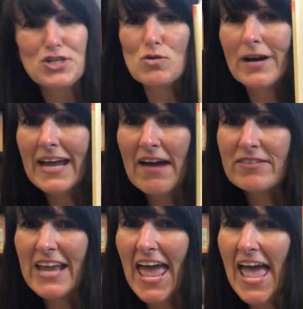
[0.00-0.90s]
Do I have
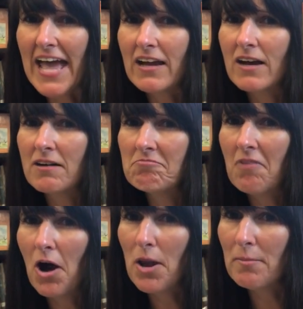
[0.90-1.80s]
an egg
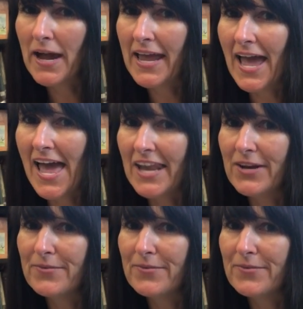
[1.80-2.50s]
on my head?